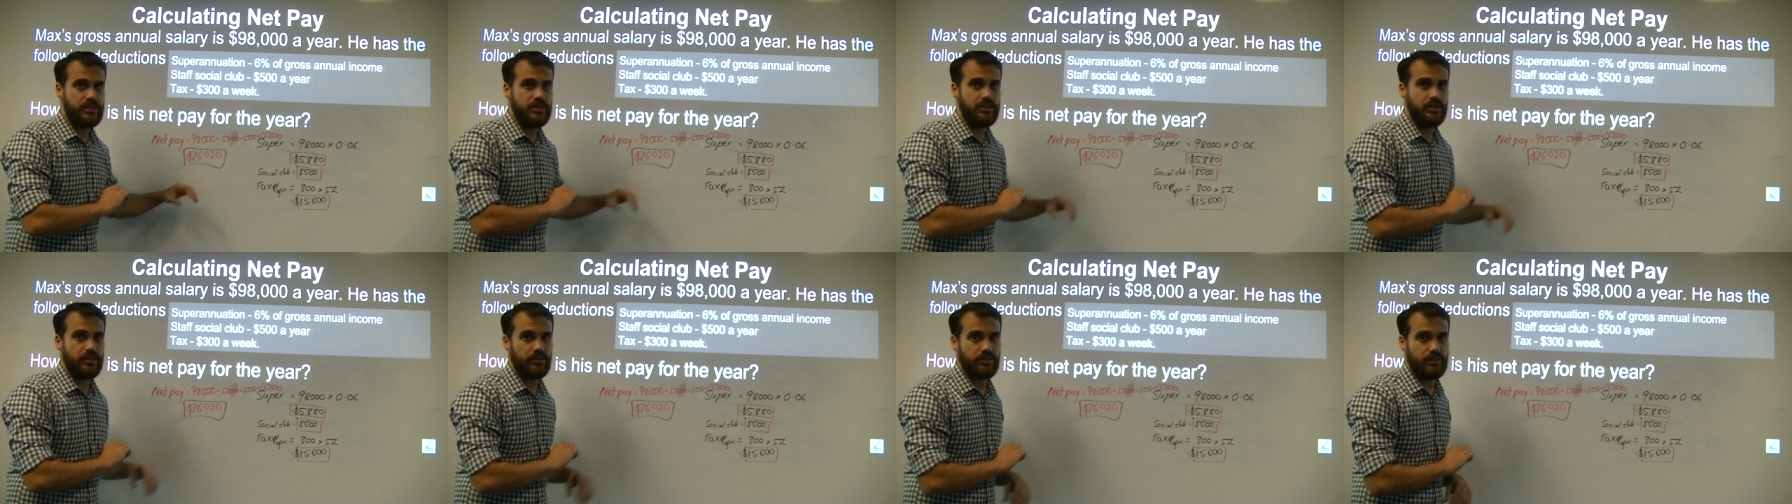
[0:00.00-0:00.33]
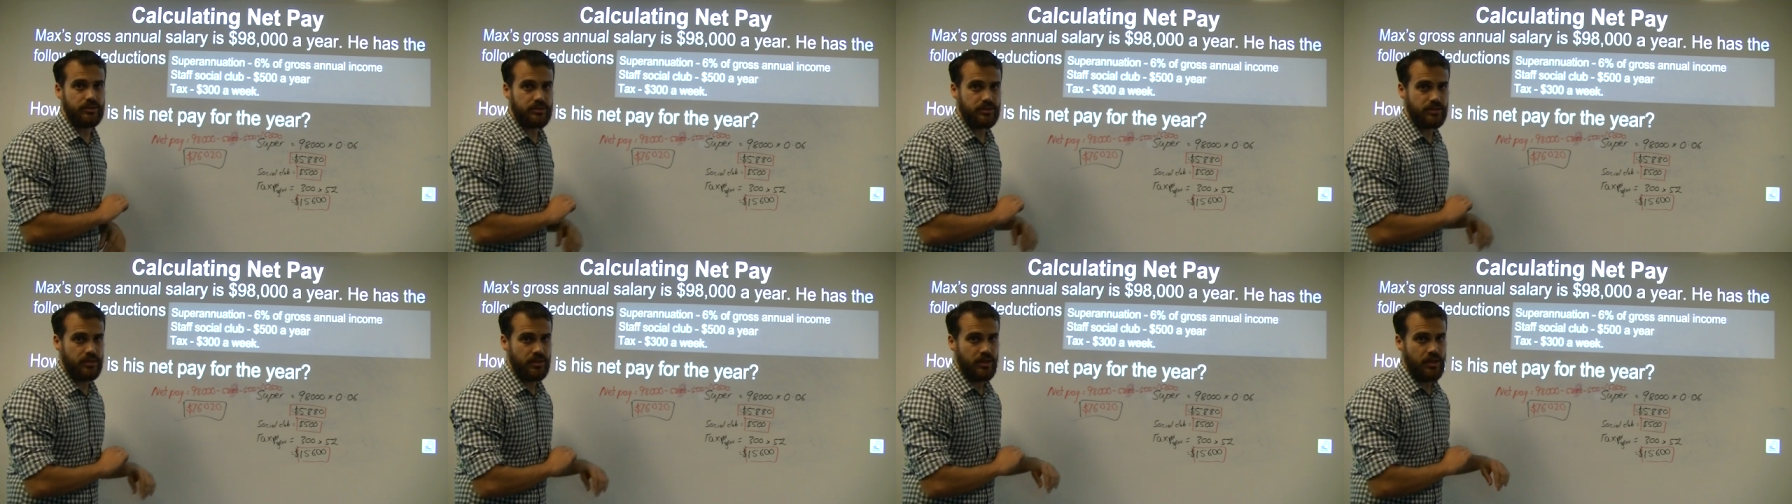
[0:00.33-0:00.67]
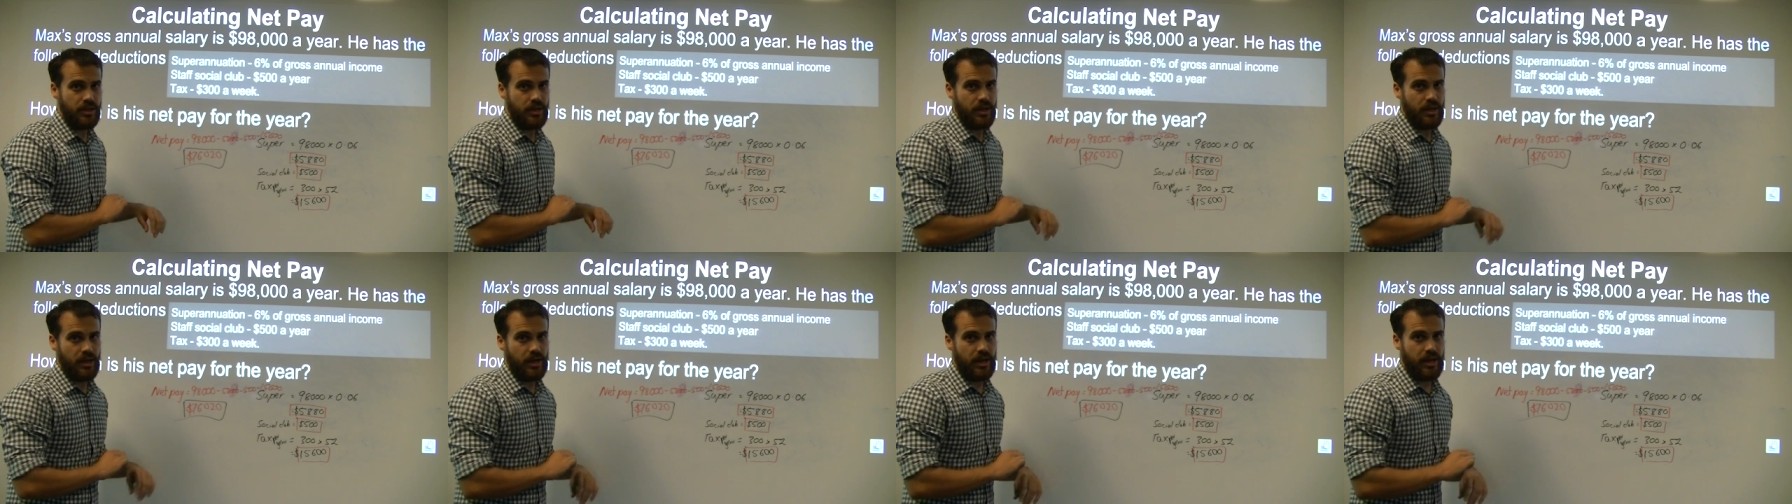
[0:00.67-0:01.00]

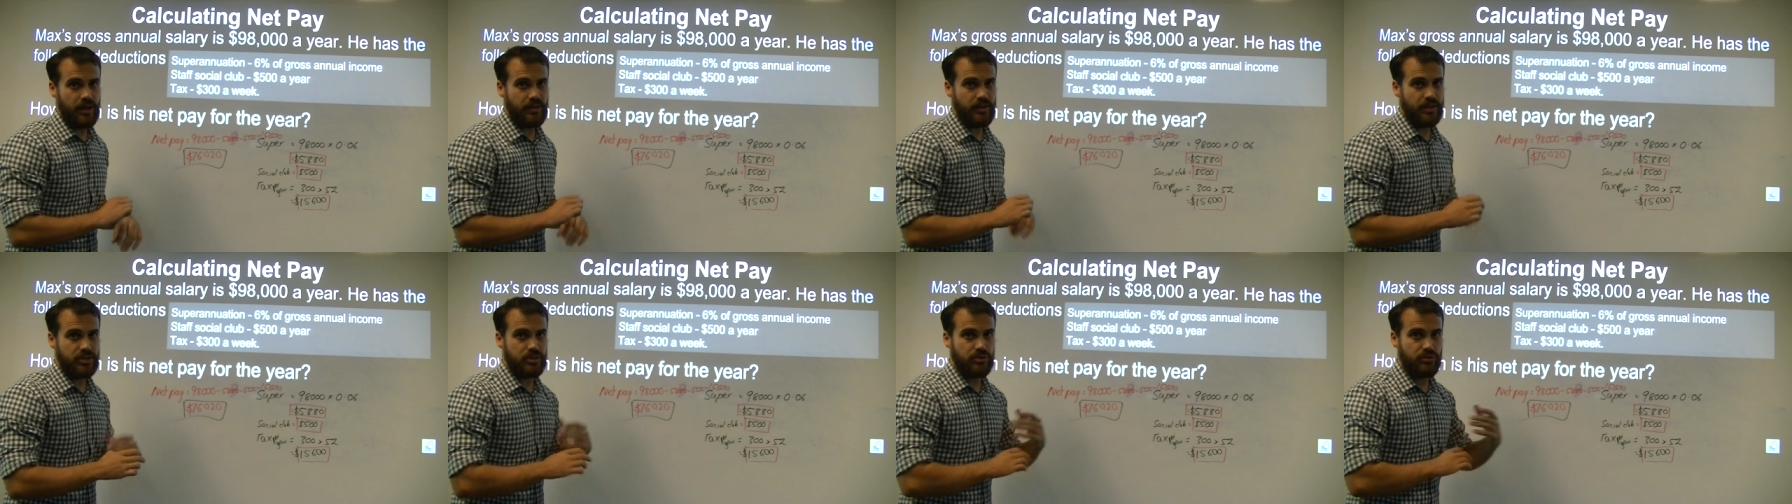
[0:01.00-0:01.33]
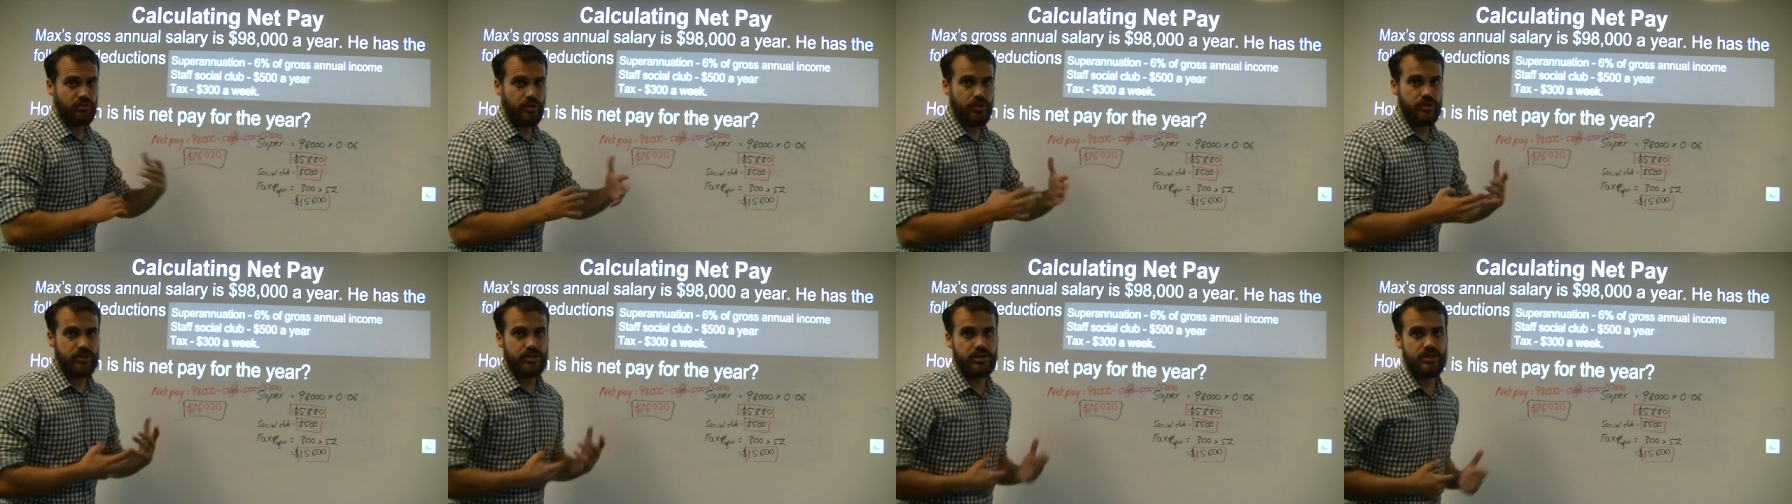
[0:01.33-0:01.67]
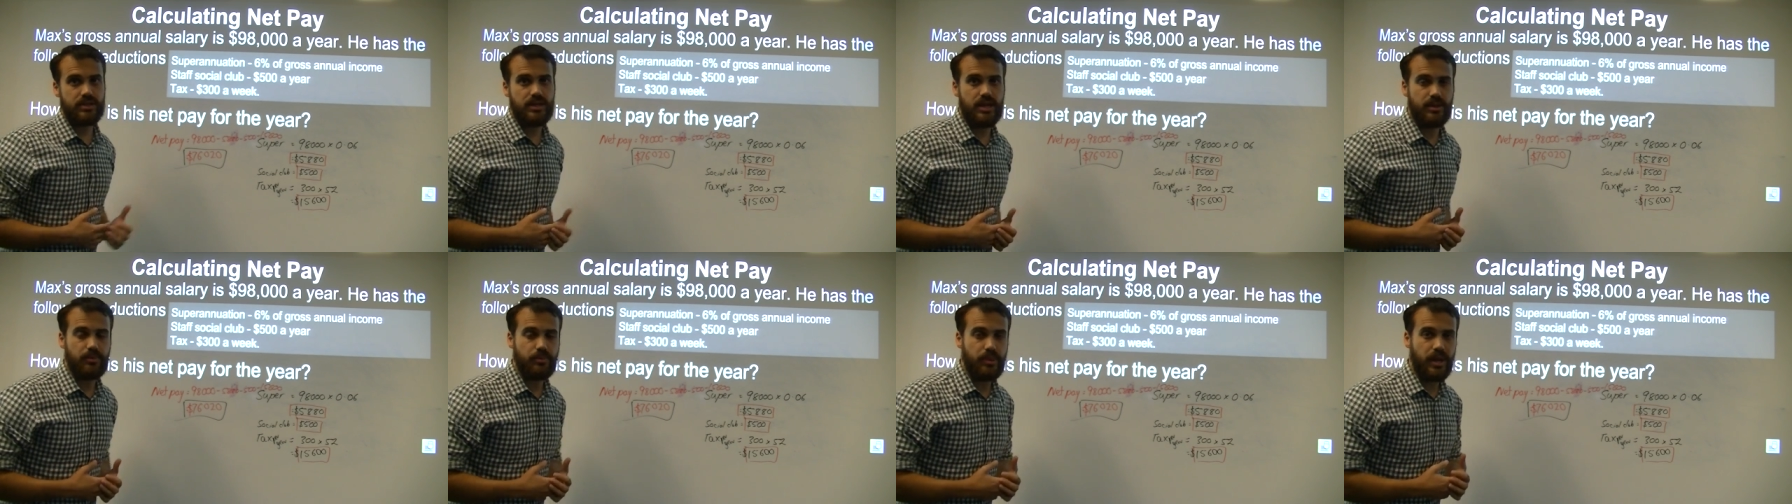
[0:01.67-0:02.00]
Uh, that's gross and
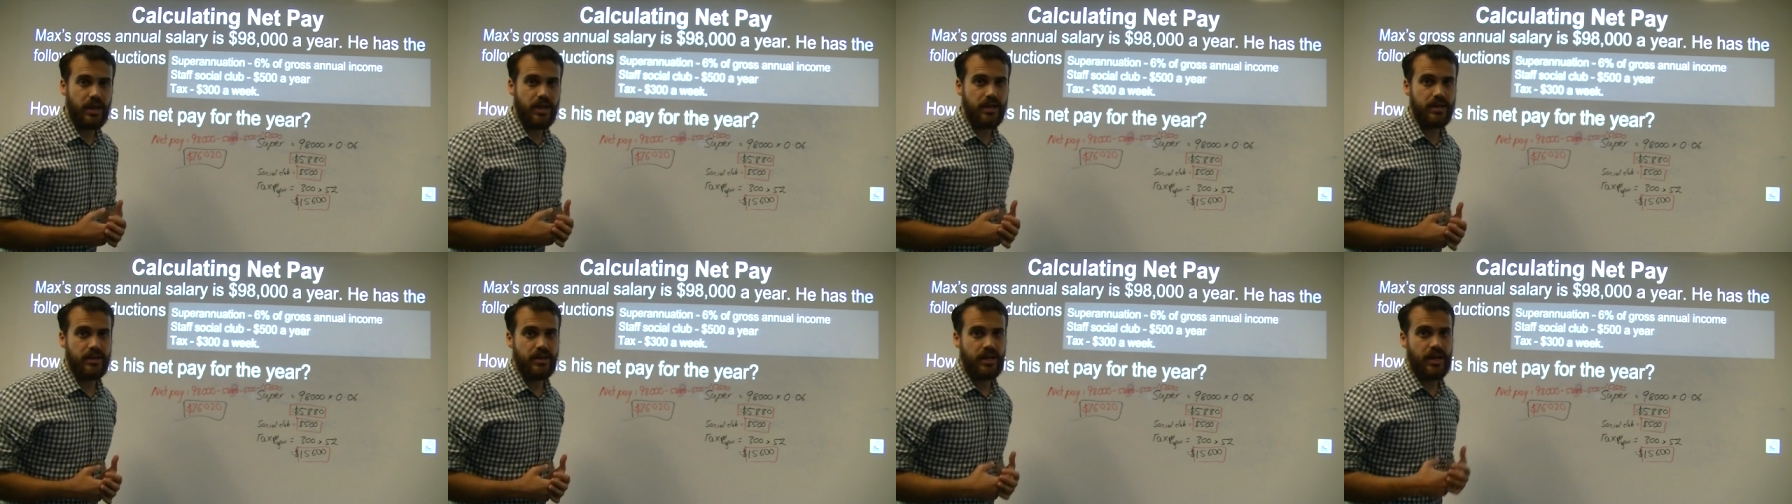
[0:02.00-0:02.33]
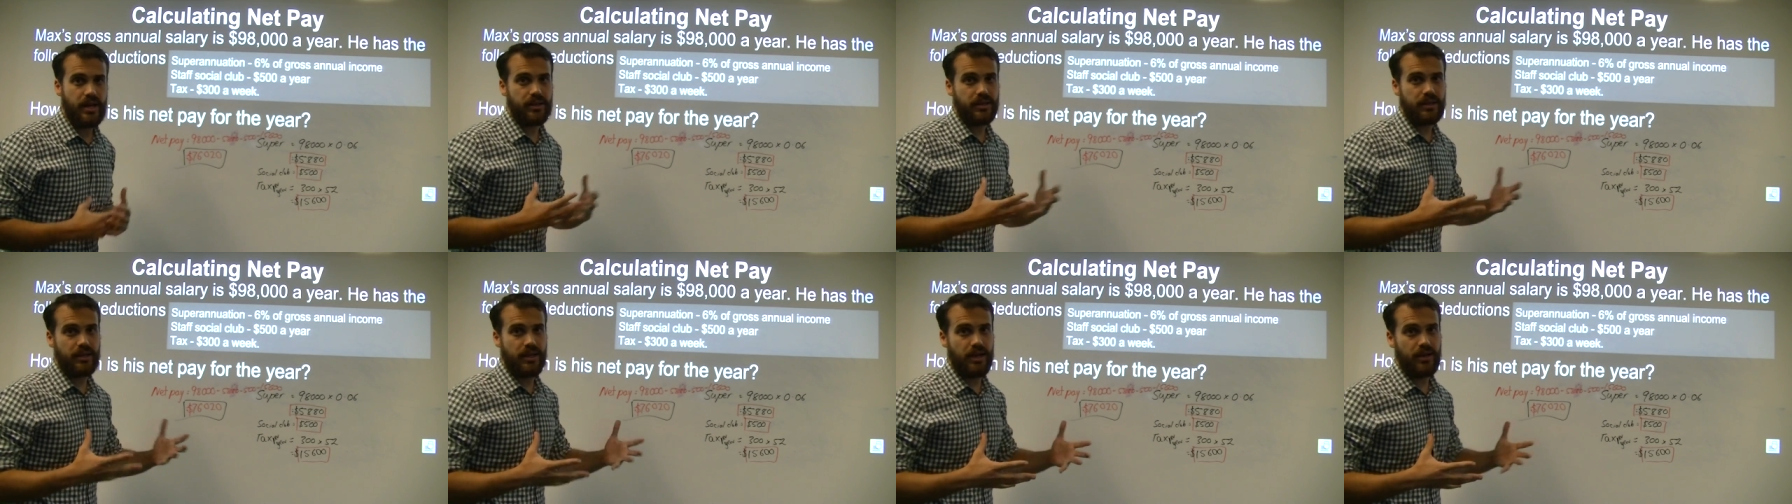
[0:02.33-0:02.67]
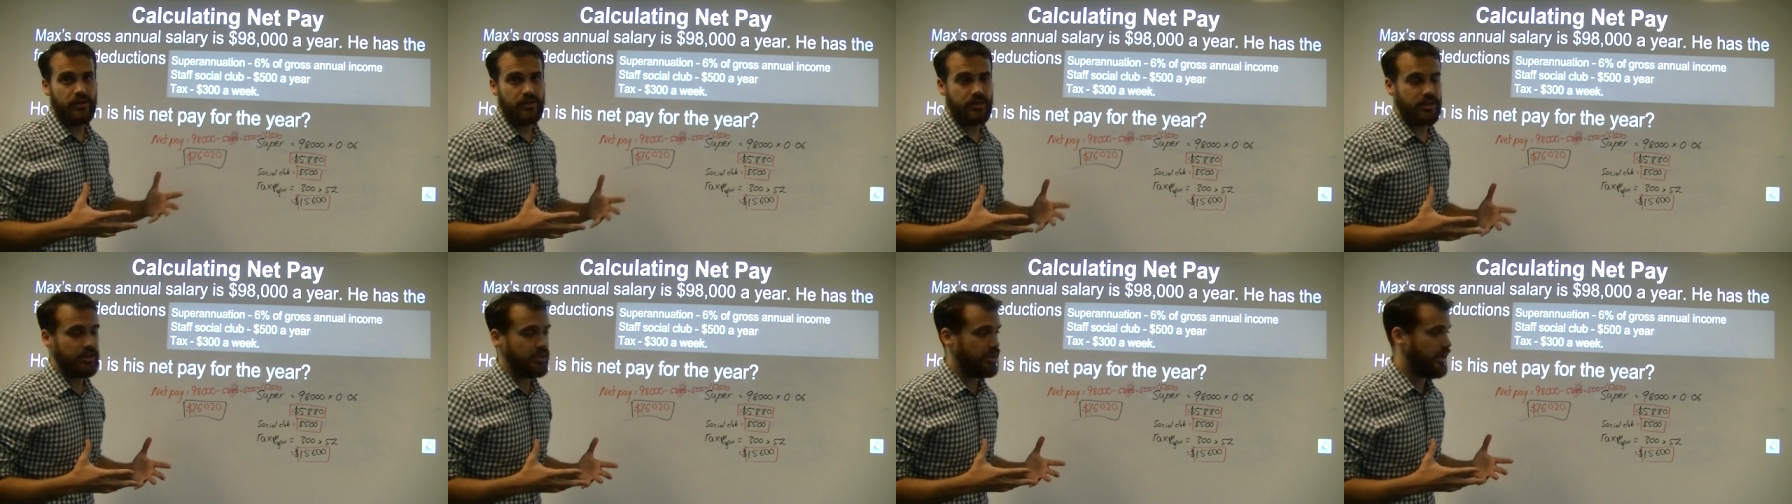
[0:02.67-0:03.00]
net pay and how to
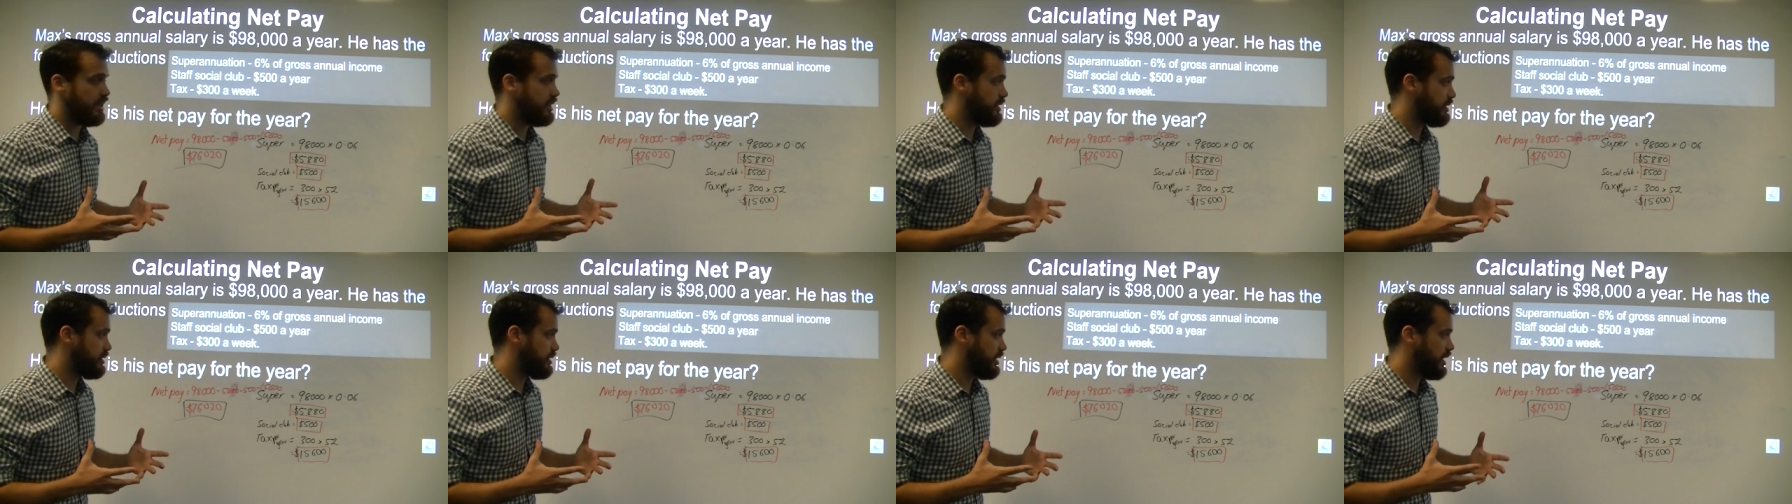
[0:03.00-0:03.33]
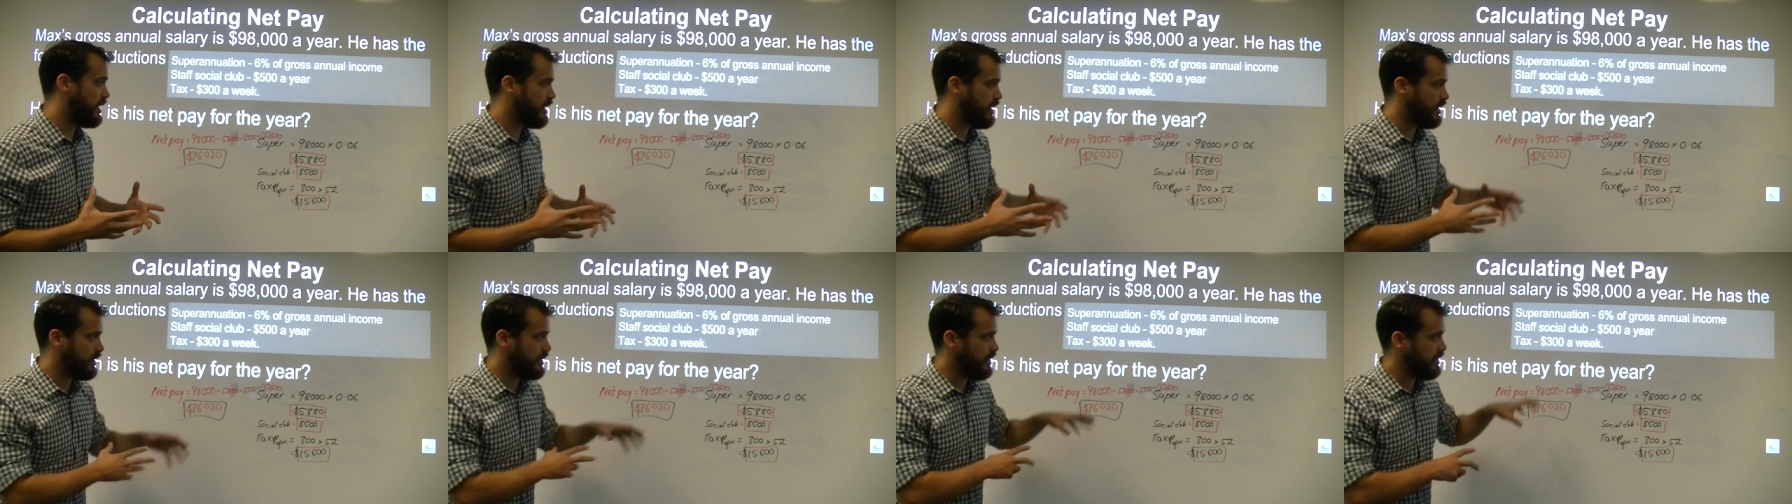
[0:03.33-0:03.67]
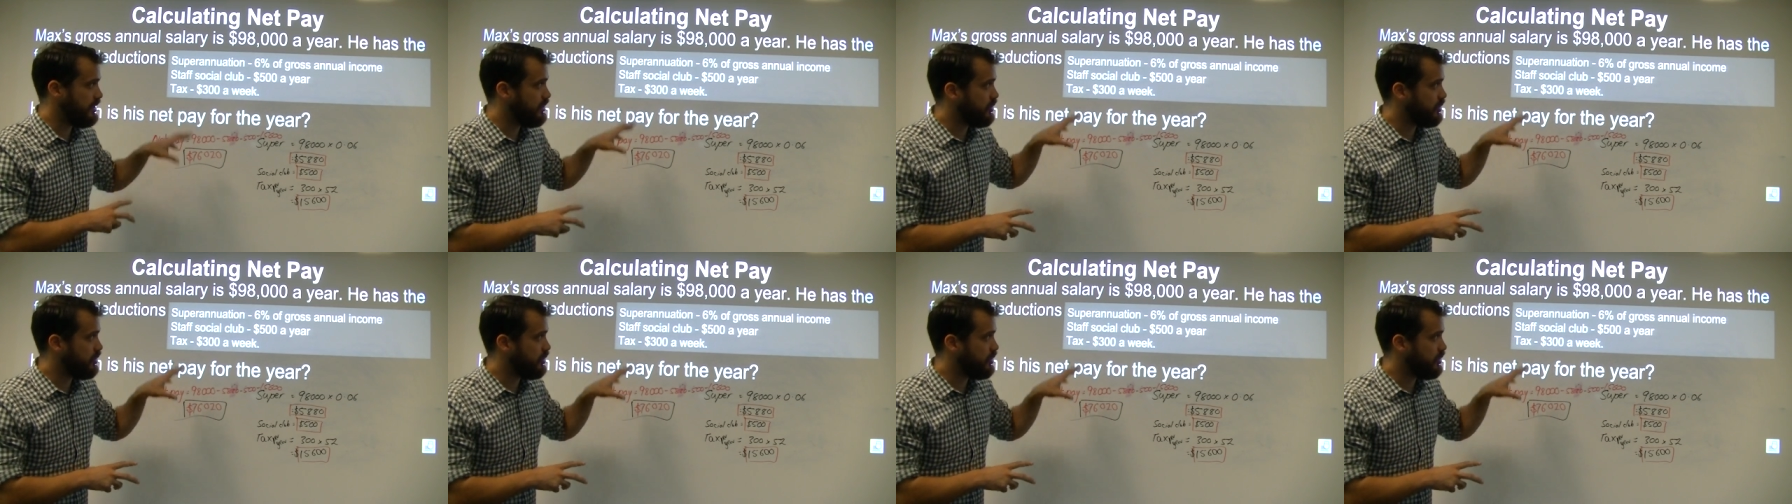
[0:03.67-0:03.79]
calculate it uh,